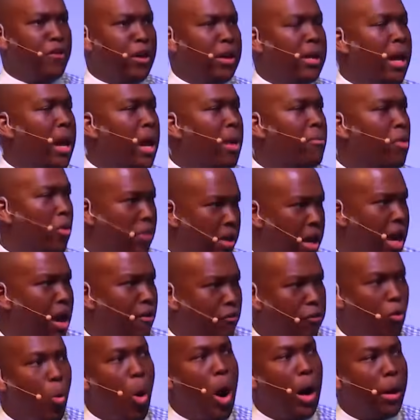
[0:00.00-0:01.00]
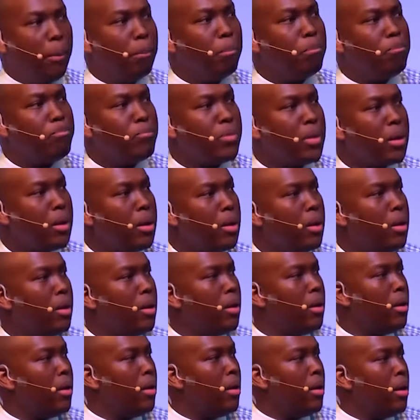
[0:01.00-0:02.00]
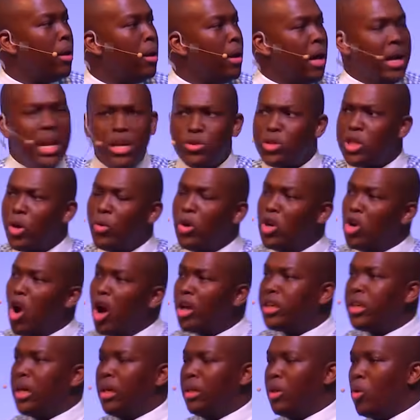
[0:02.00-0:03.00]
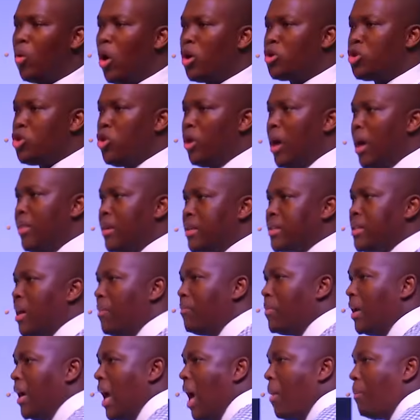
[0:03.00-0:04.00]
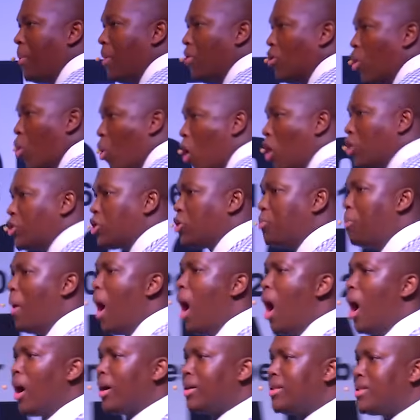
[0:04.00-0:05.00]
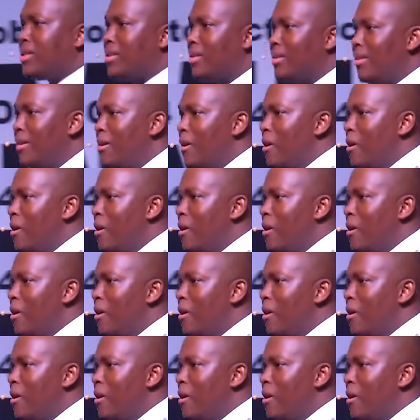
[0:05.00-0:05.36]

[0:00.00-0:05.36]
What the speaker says: game or the F1. And as they were knocking the rocks together, something happened. The rock sparked.